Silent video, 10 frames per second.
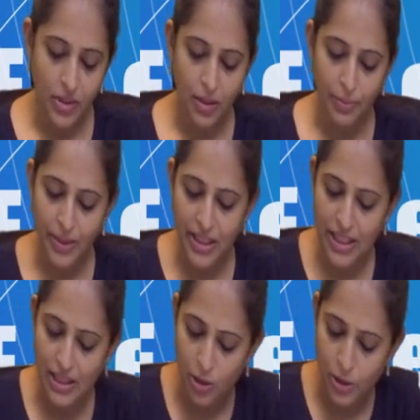company
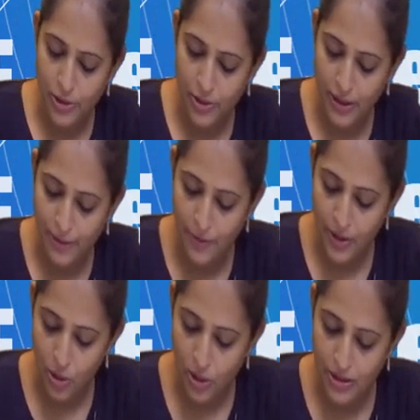shall also
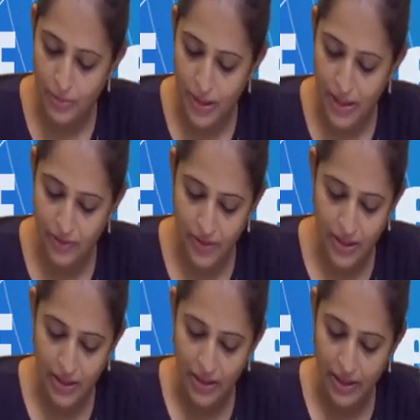refund all the money
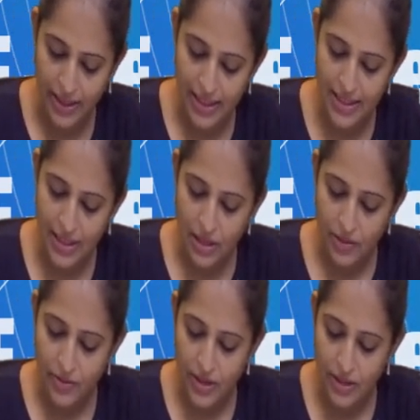with interest
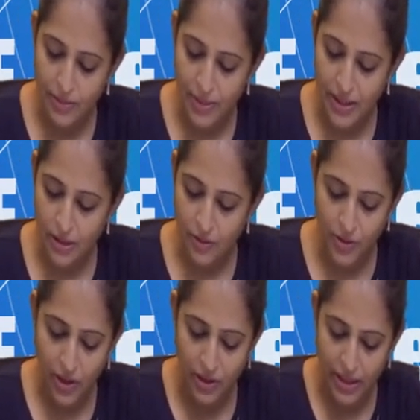within a period of
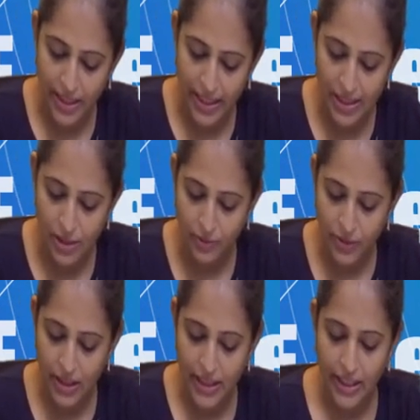30 days
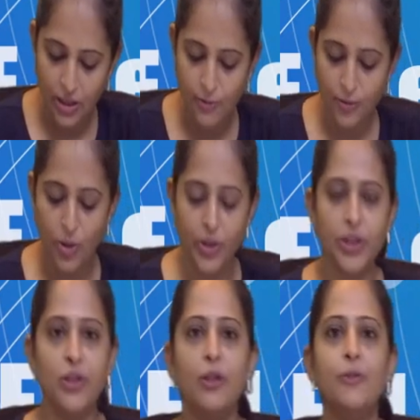of the date of
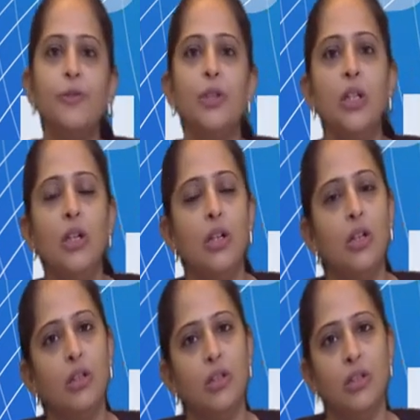order
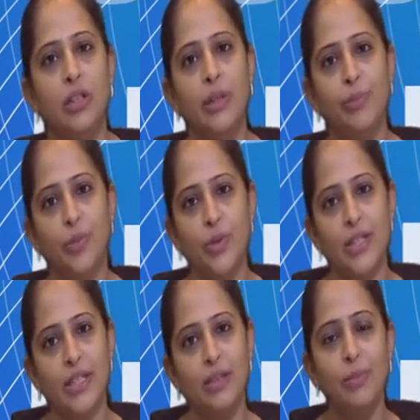of
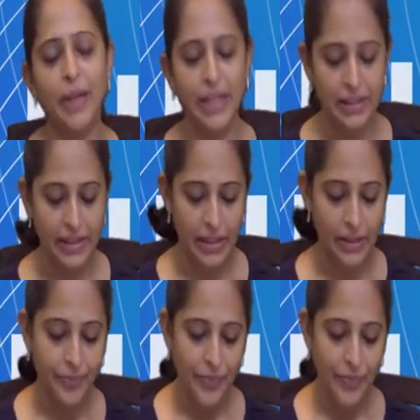imposing the penalty.